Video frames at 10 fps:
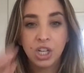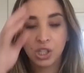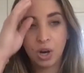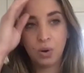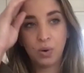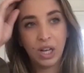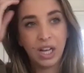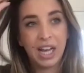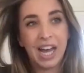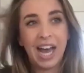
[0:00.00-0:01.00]
So,
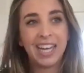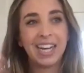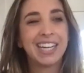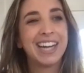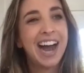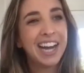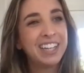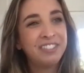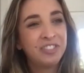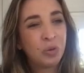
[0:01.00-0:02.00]
and I
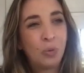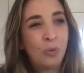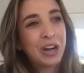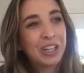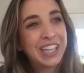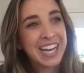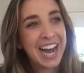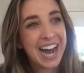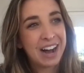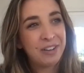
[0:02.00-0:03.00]
kind of weirdly
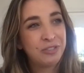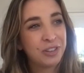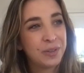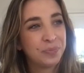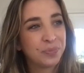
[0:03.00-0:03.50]
have